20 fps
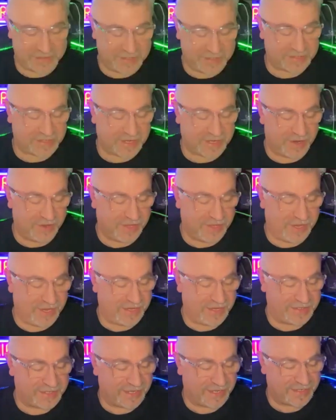go
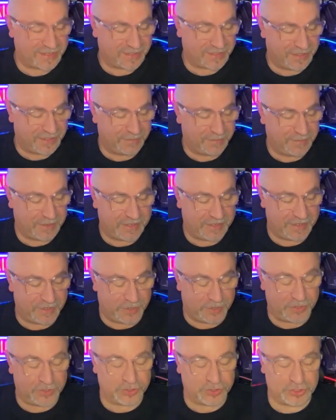there. Tell us a little bit
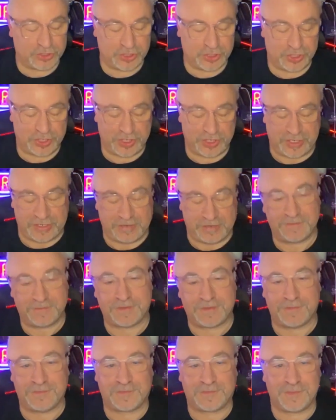on your journey
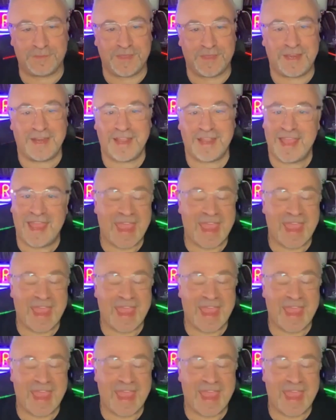from there.